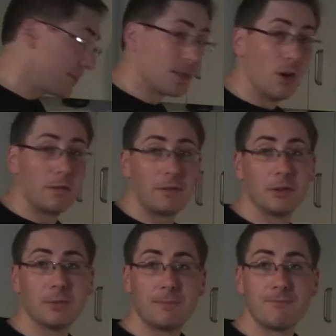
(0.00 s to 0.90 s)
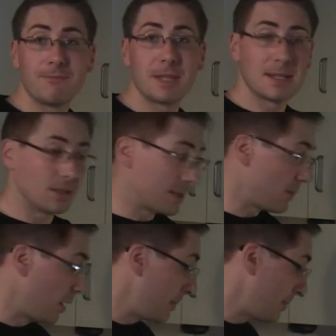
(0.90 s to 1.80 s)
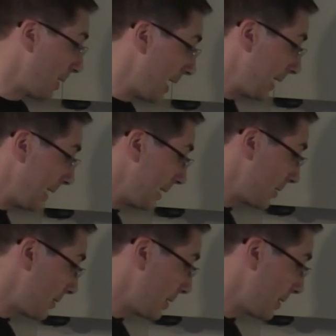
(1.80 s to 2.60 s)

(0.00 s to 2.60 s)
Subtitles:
tofu. So this will all be blended into a